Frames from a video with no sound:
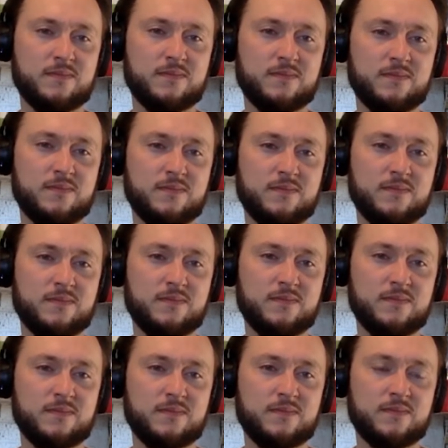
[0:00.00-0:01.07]

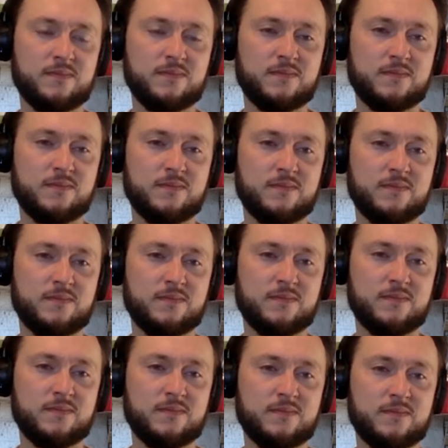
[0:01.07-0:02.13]

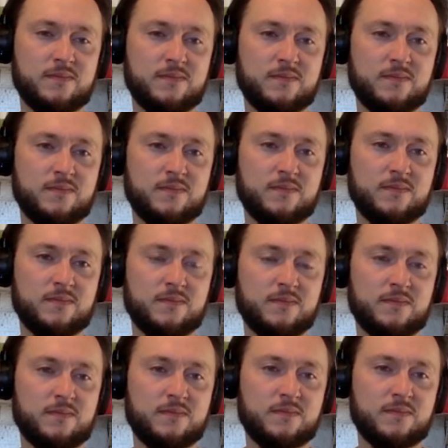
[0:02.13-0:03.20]

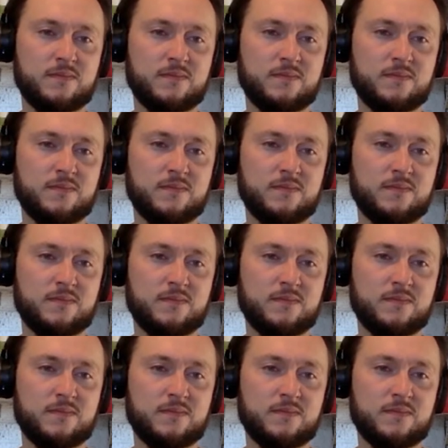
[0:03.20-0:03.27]
The person shown says nothing.